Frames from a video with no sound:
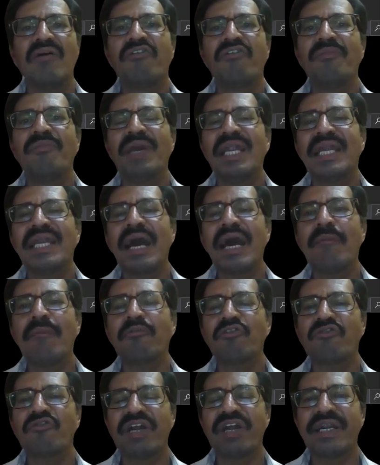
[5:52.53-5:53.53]
female
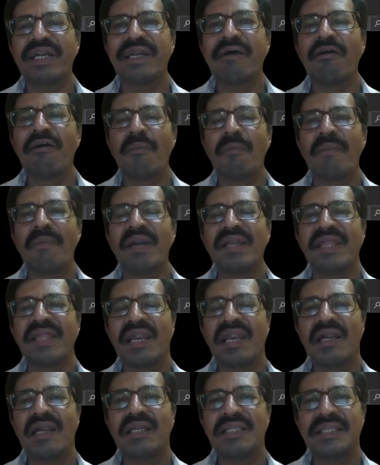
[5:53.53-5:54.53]
gametophyte development,
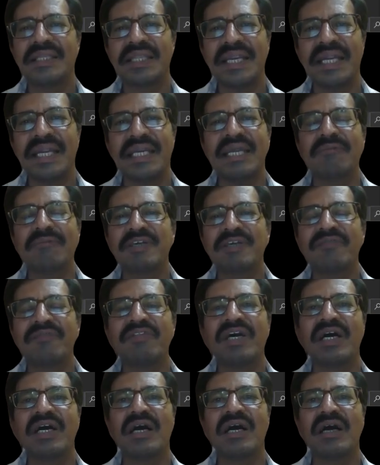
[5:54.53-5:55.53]
there are 3 types of
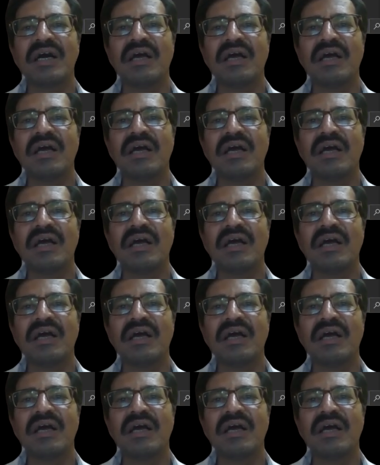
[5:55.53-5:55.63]
the